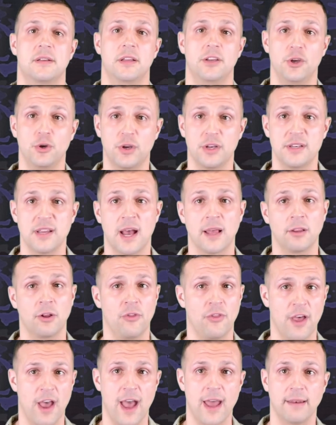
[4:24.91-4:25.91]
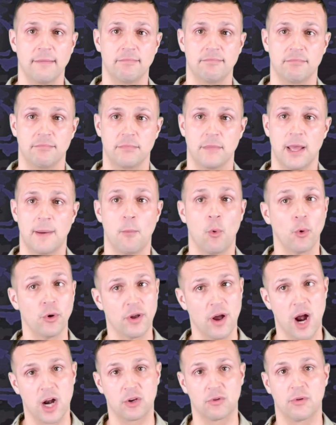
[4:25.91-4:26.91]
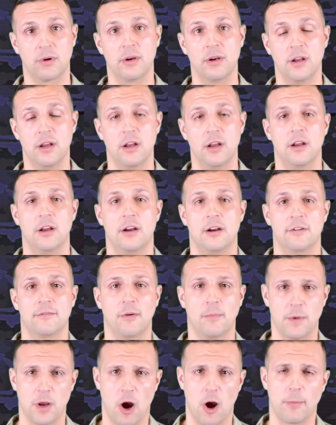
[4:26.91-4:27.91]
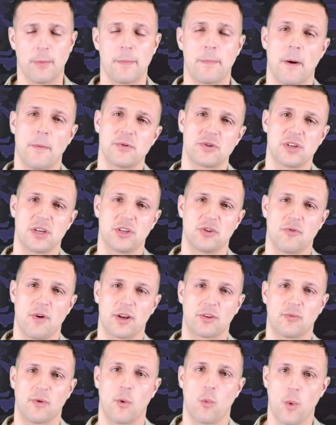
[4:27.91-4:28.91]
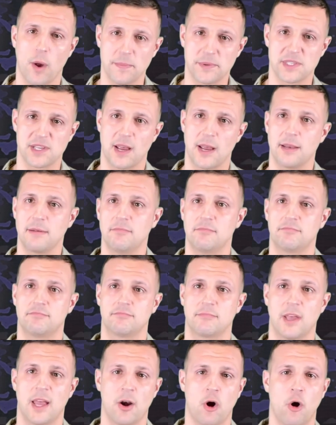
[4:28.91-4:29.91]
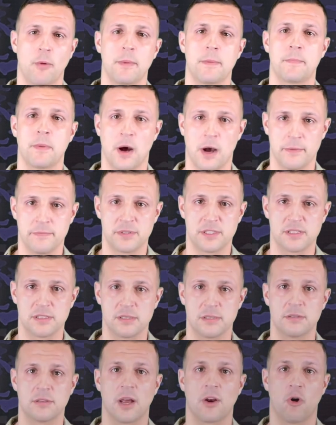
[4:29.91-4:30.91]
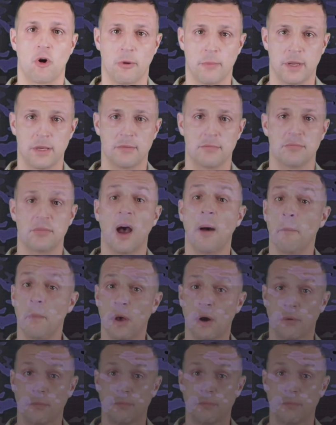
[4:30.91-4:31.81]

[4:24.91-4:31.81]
And you can download that and more doctrine from the Army Publishing Directorate website at armypubs.army.mil.